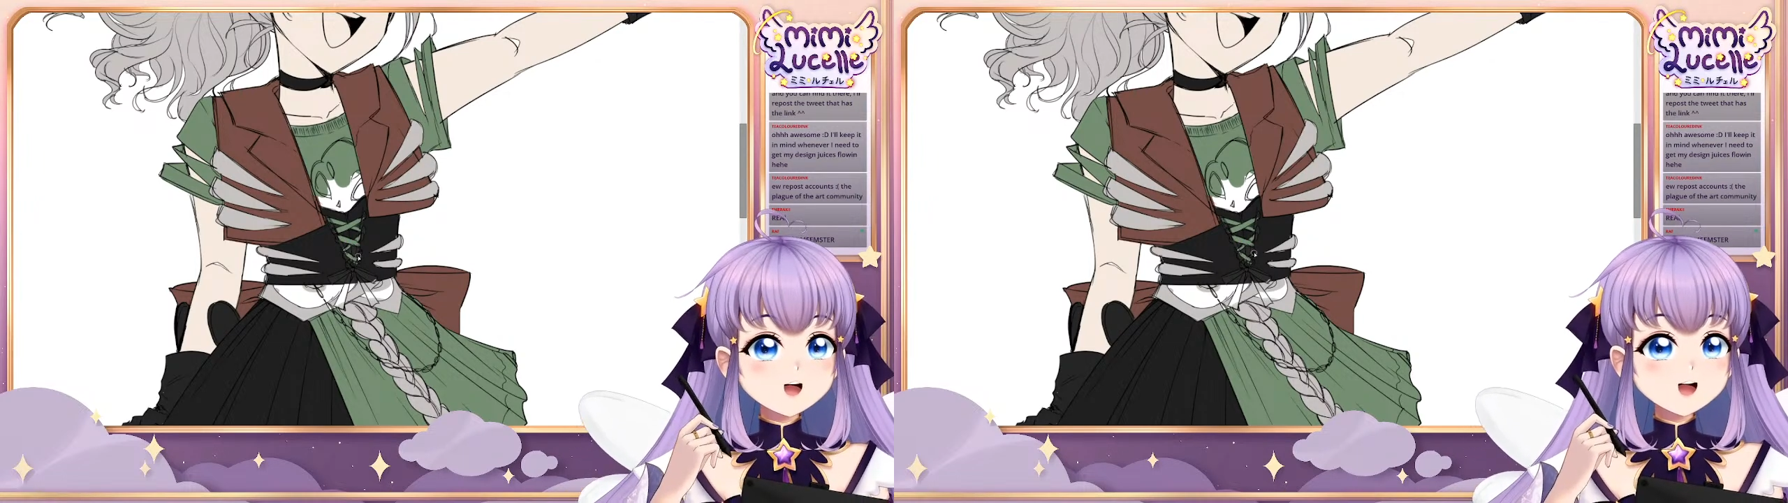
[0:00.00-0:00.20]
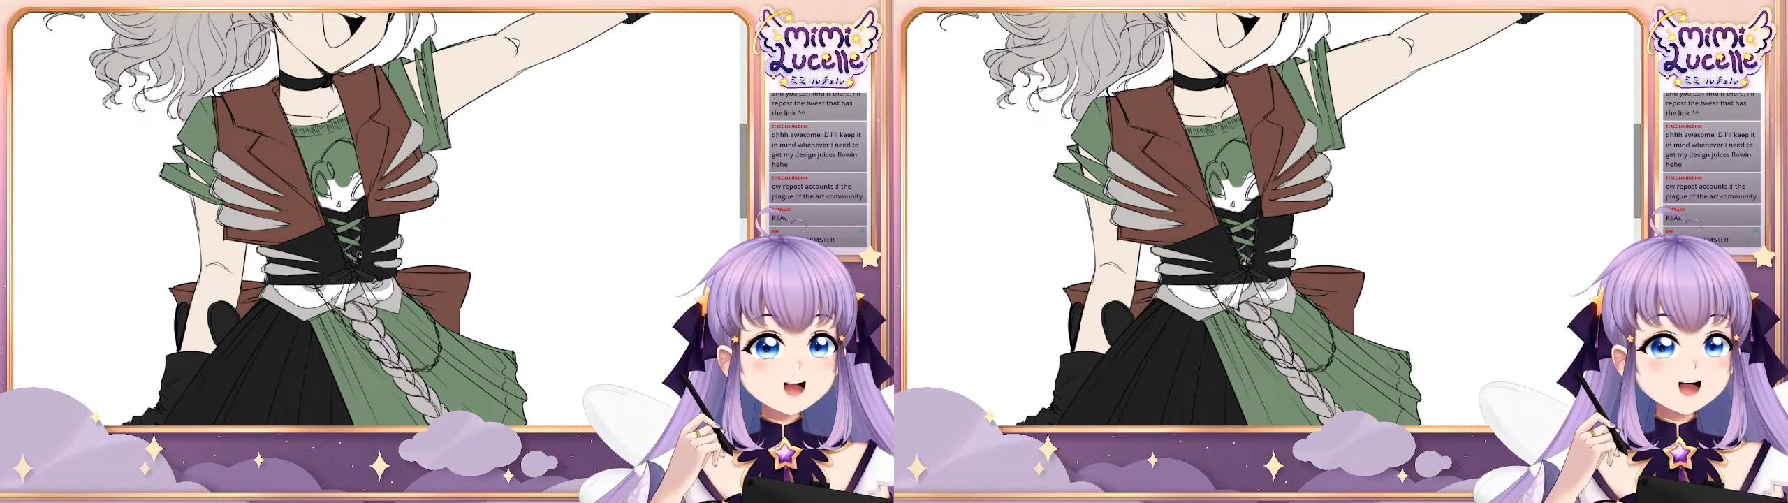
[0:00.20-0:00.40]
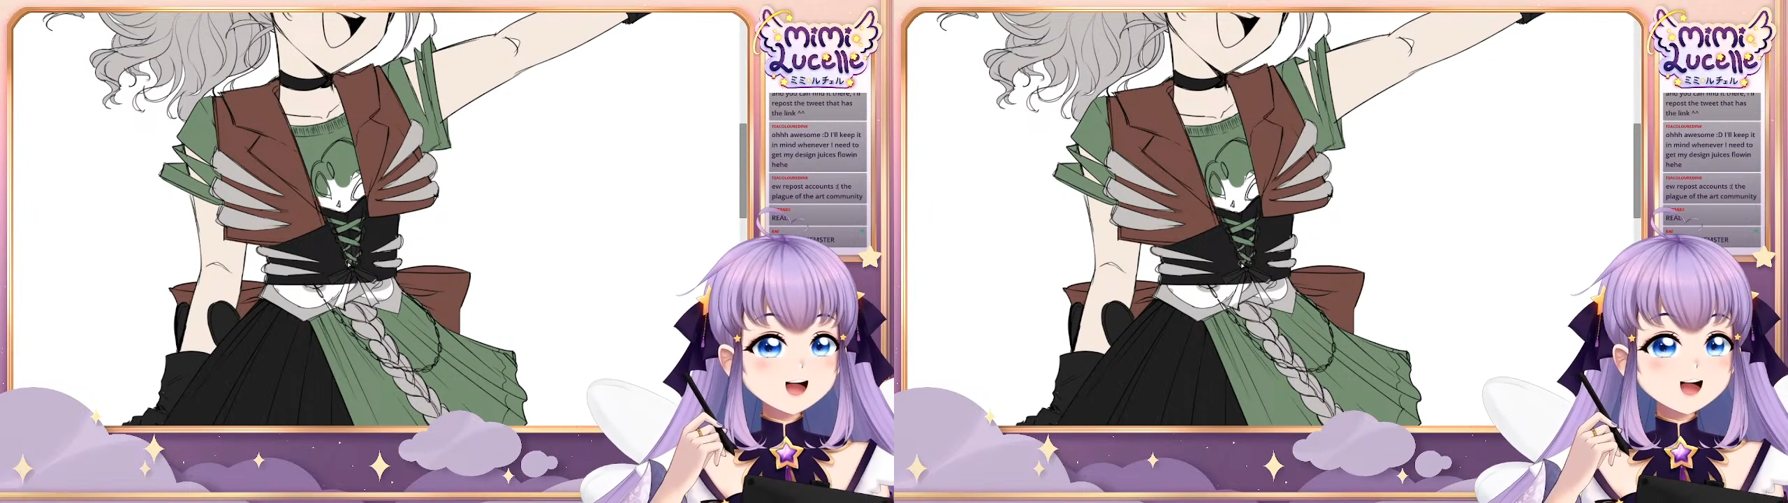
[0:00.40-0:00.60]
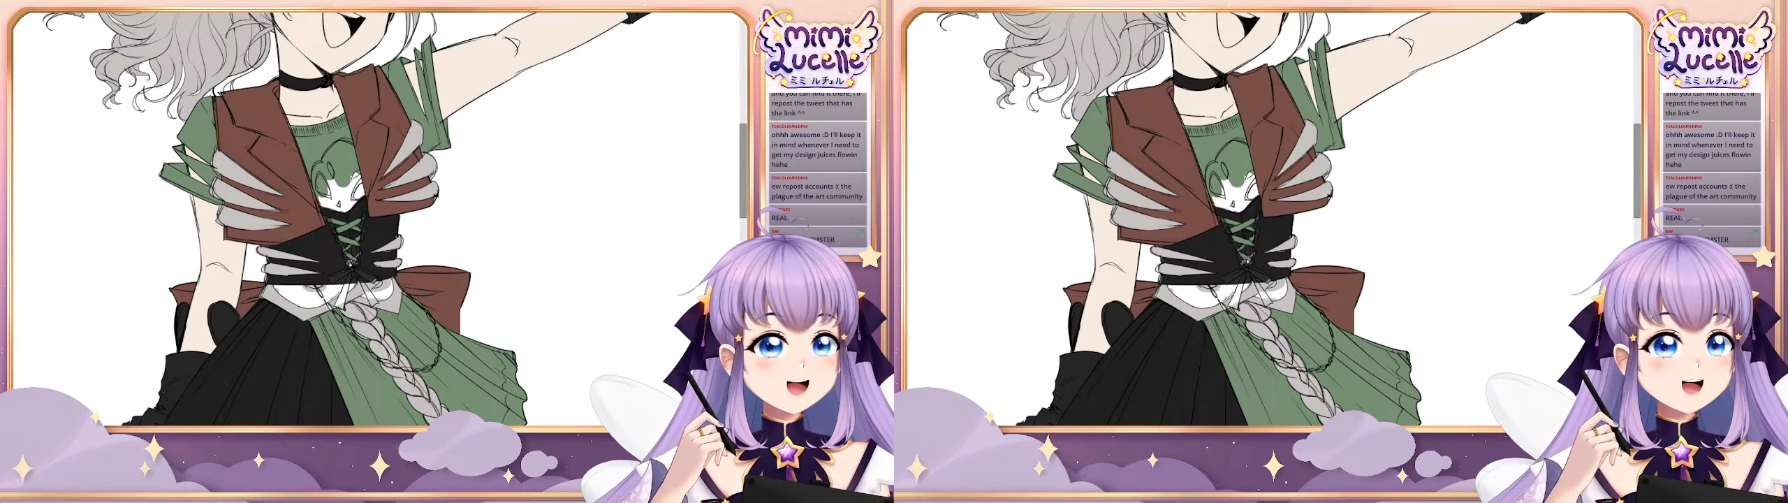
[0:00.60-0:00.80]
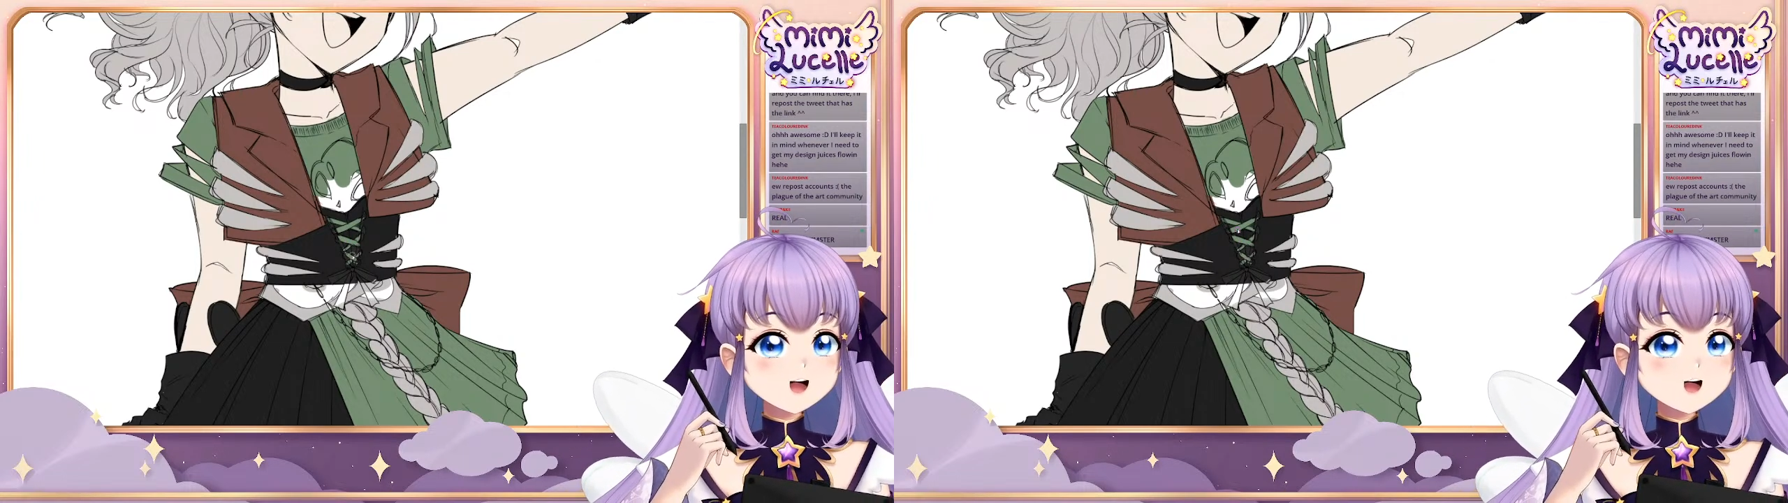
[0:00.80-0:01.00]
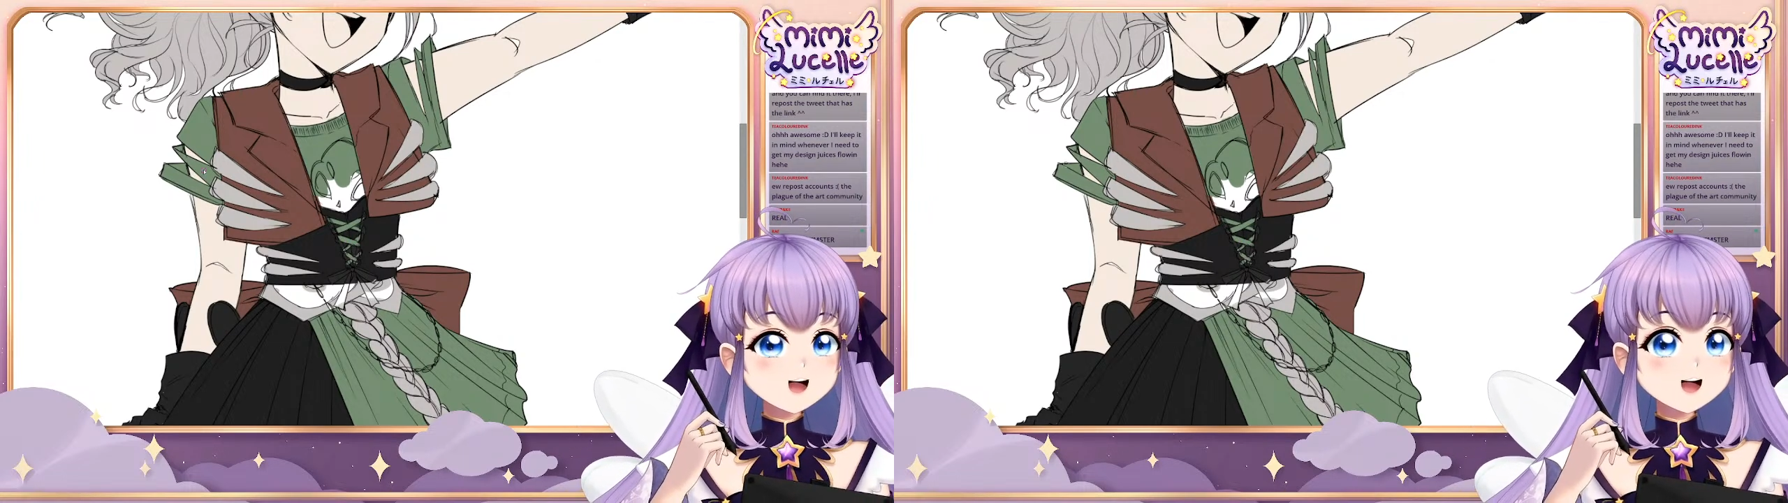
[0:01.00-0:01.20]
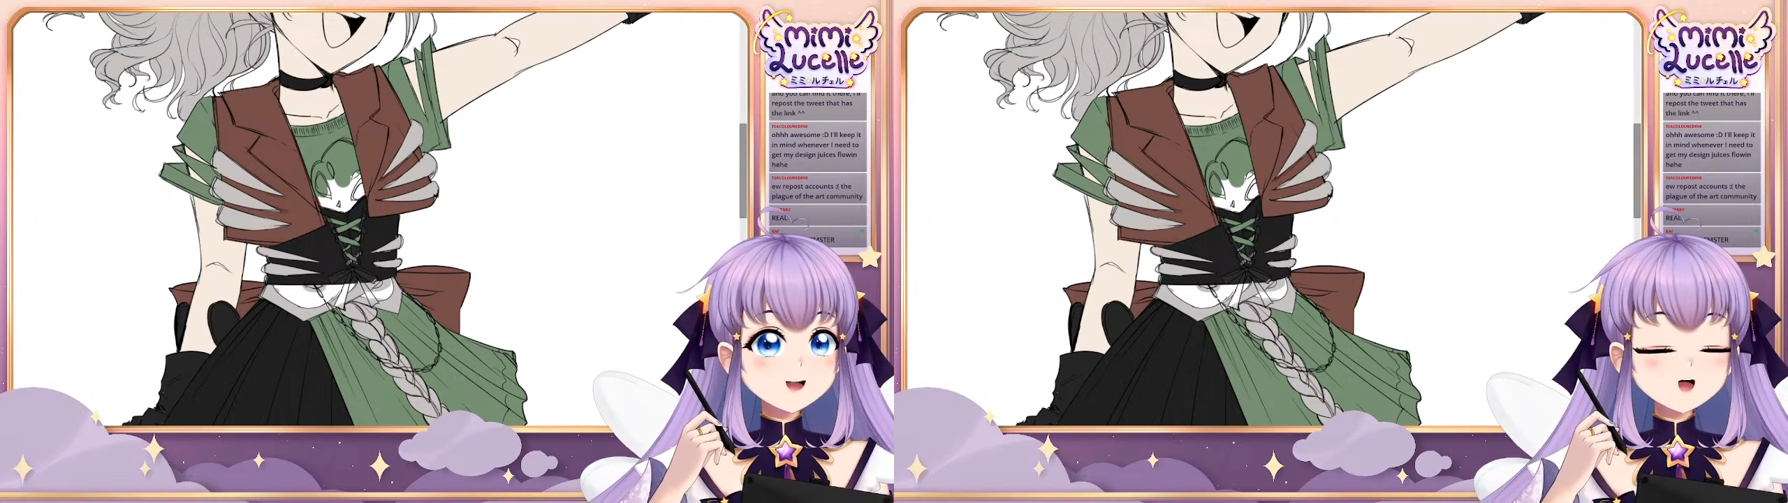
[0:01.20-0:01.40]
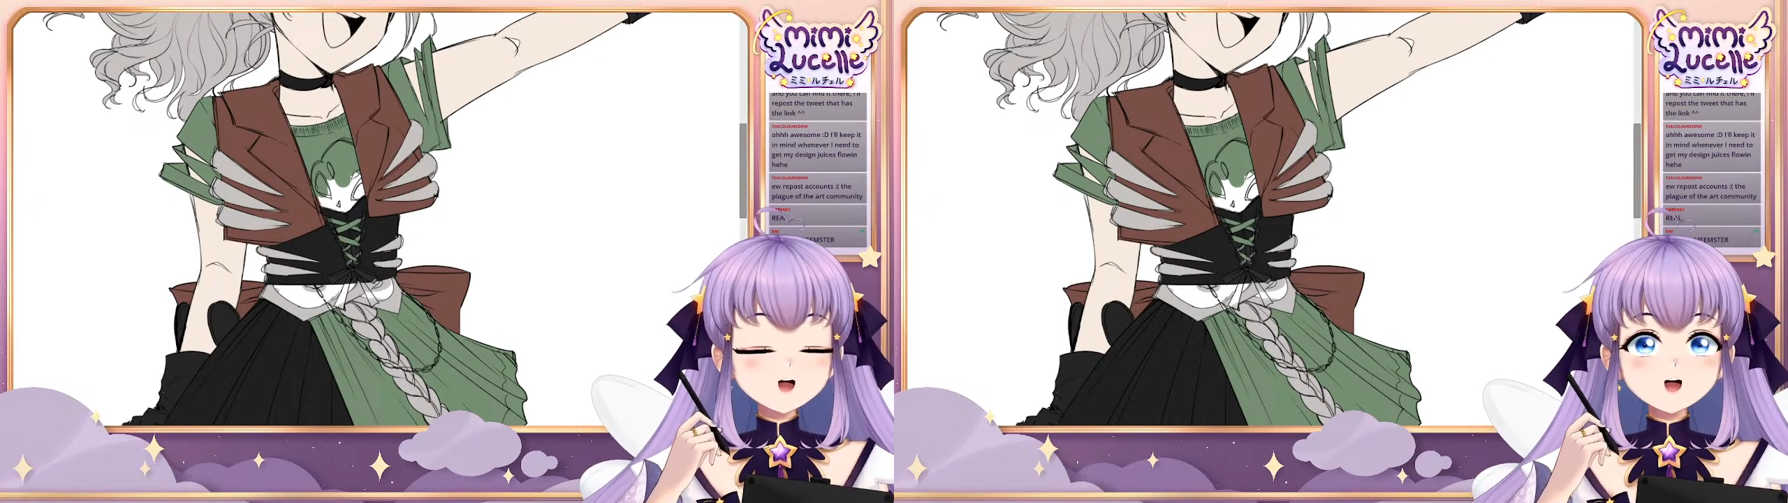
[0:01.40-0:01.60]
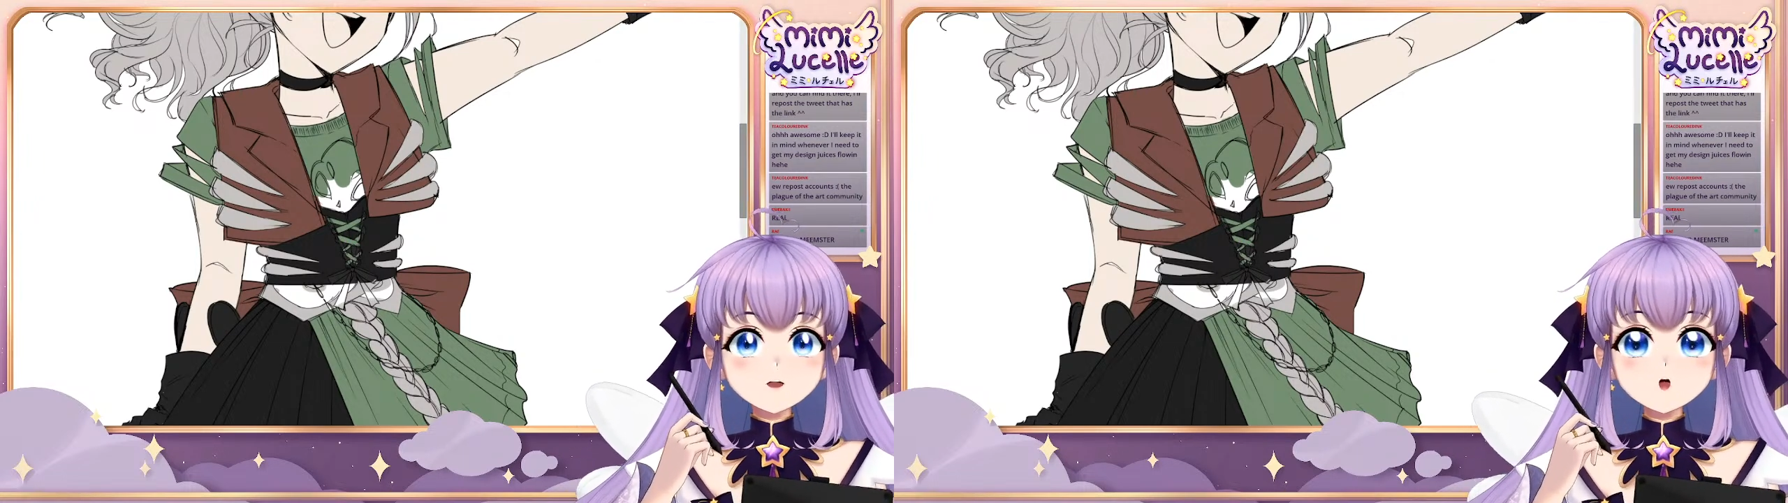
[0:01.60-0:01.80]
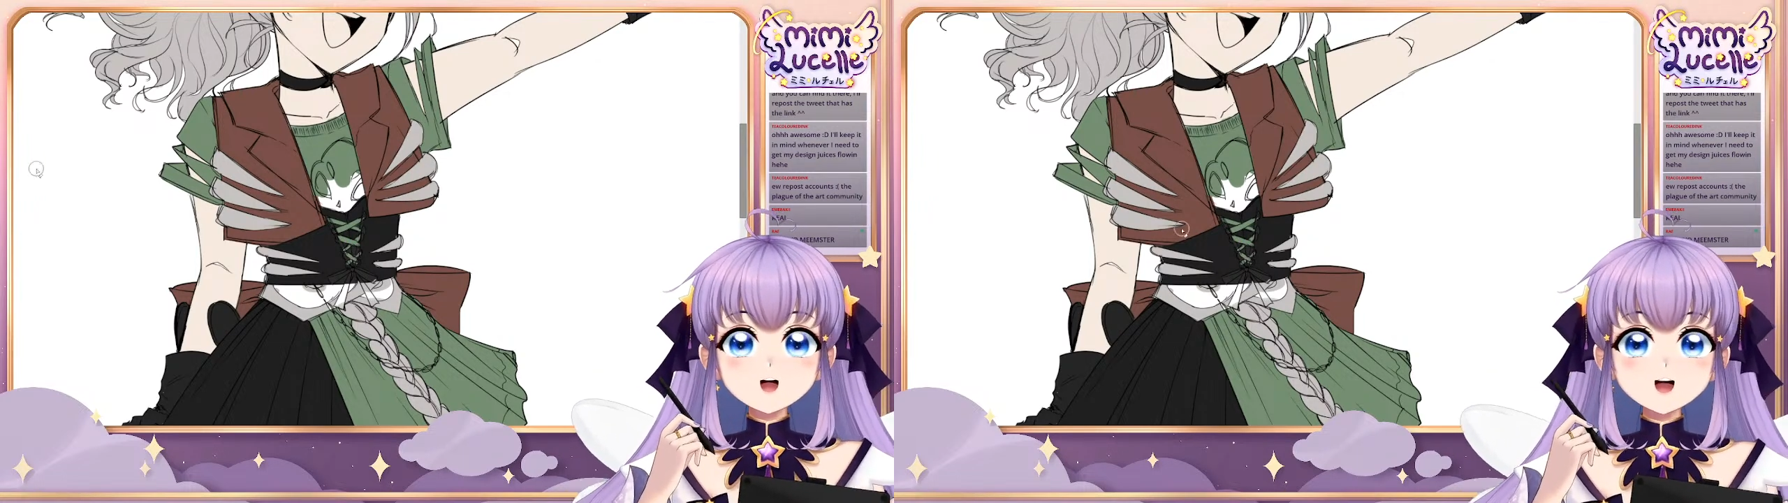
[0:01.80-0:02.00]
anything interesting for
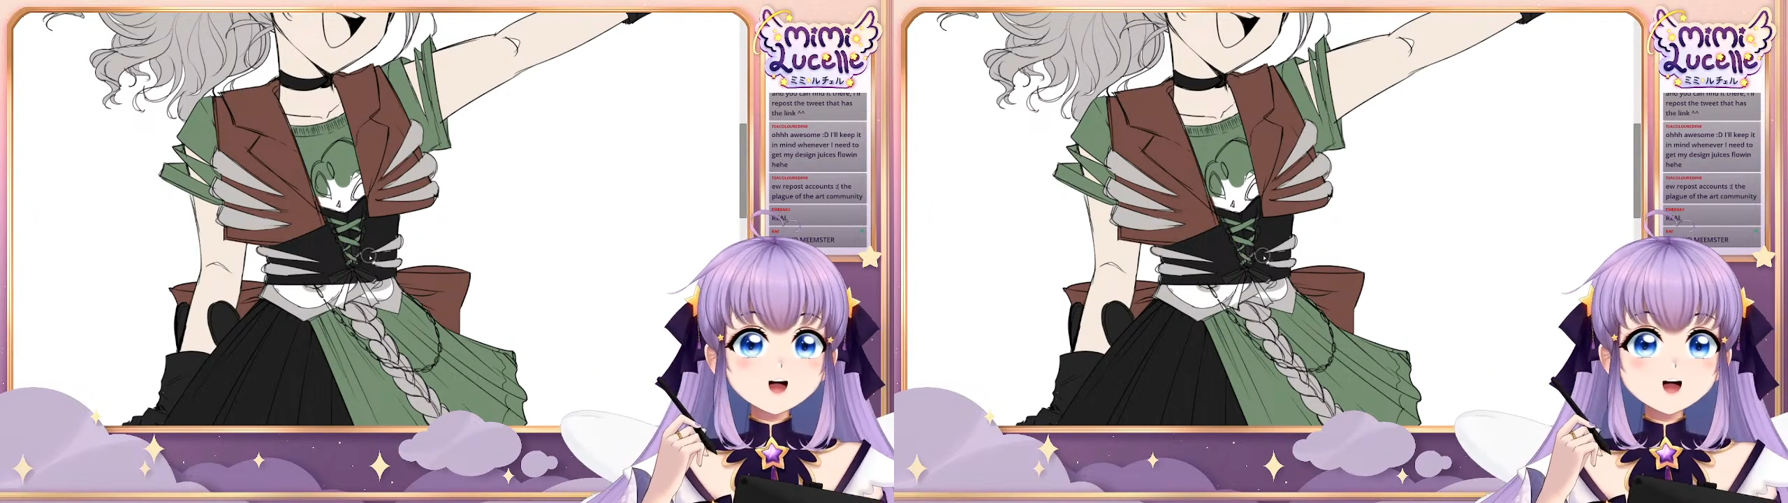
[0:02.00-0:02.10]
Halloween?